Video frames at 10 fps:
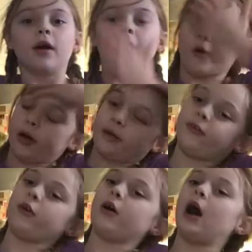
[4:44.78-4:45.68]
Or
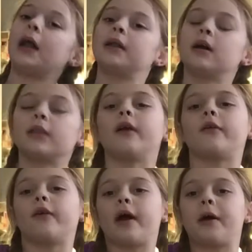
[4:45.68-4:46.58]
if you're on the
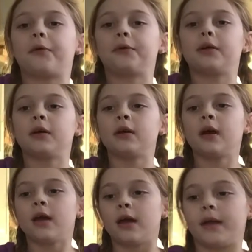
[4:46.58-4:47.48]
ground,
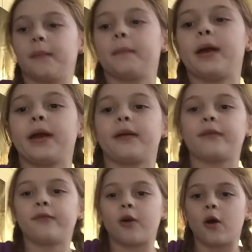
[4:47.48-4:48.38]
it might
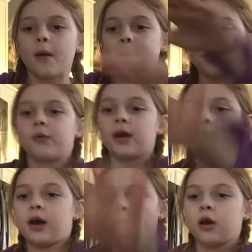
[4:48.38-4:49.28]
fall. But you want
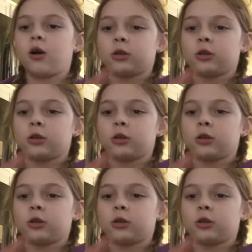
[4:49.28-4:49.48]
it on a hard